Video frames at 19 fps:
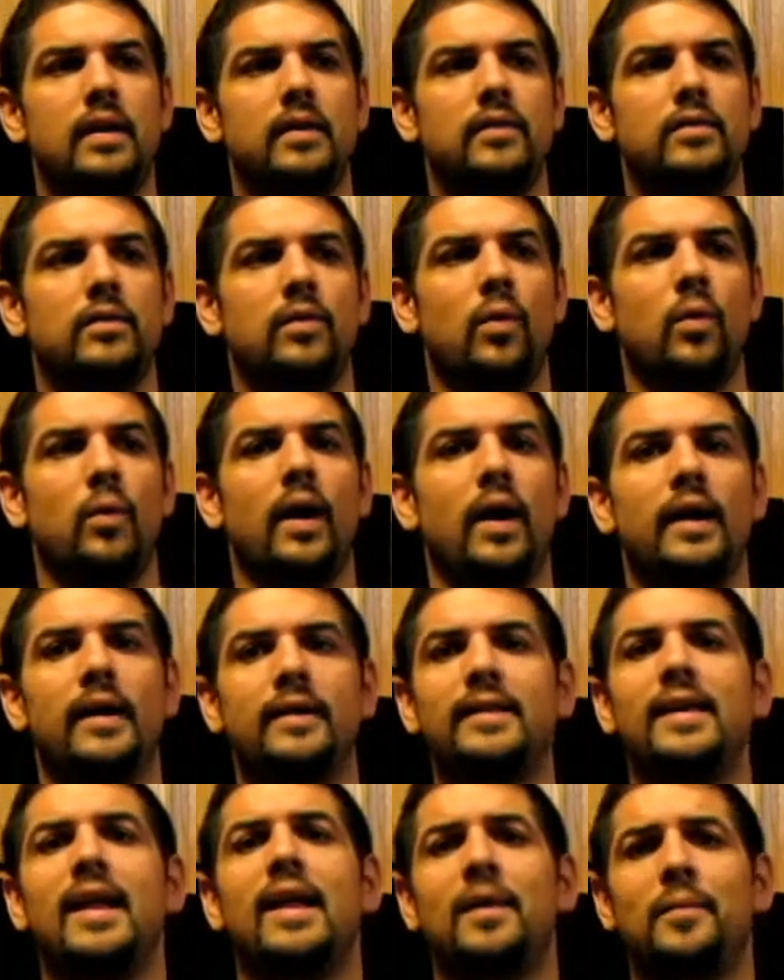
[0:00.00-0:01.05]
So I got
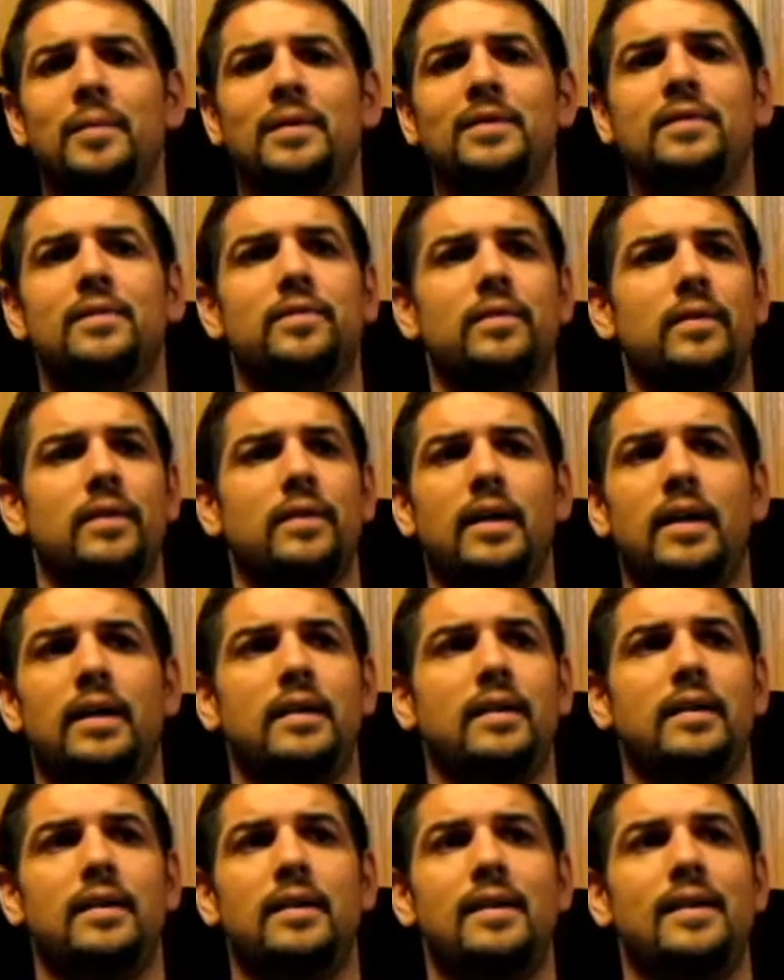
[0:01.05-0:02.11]
the elements for
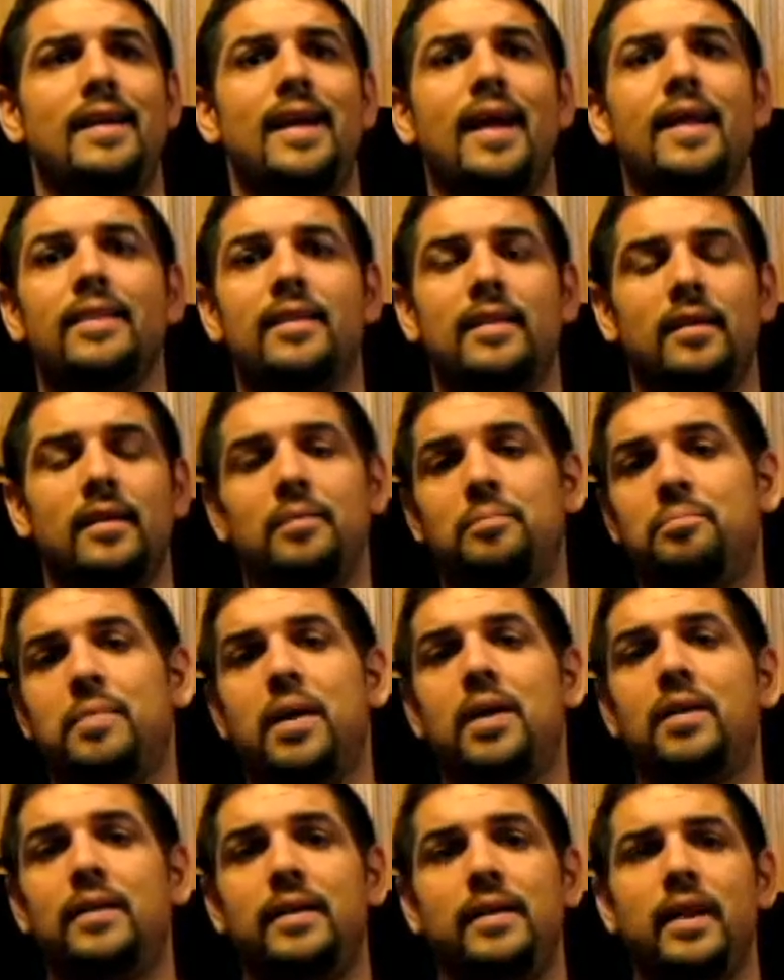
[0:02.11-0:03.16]
like
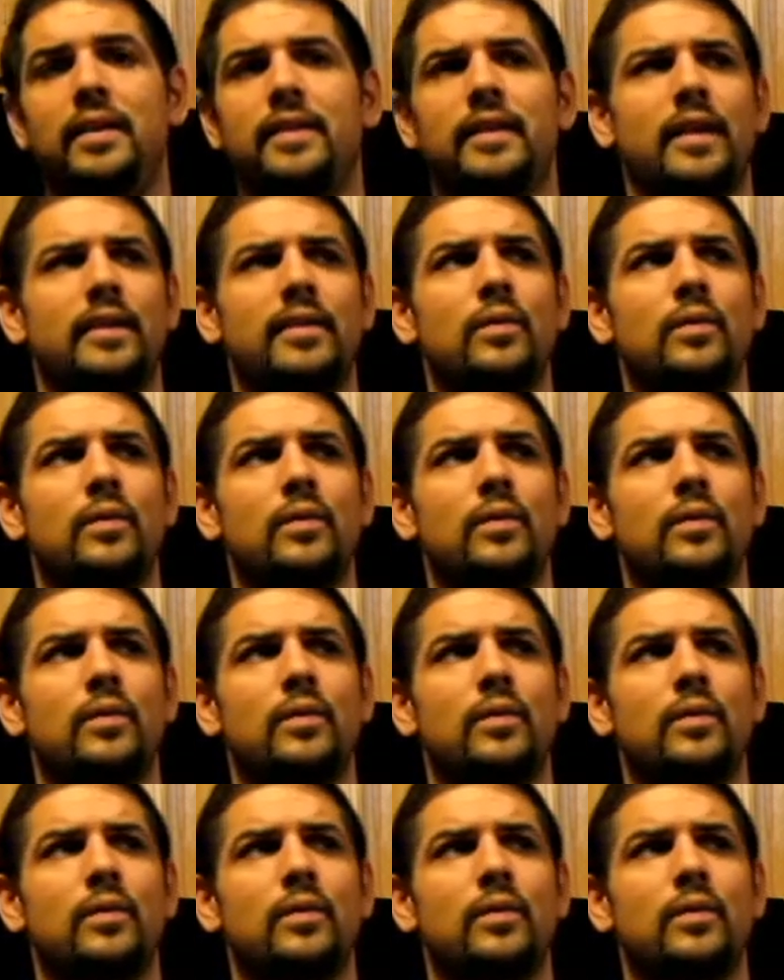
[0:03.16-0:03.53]
barely nothing.